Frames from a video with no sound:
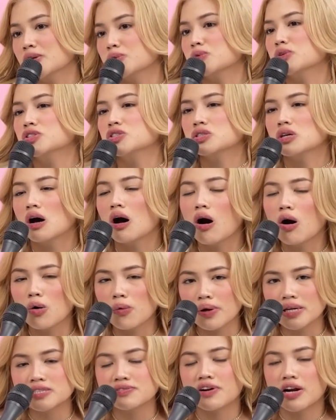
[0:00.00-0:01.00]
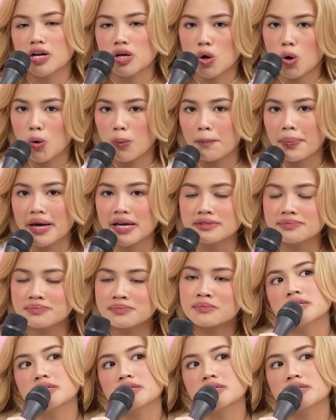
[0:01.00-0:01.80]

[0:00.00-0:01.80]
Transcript: It was always very open.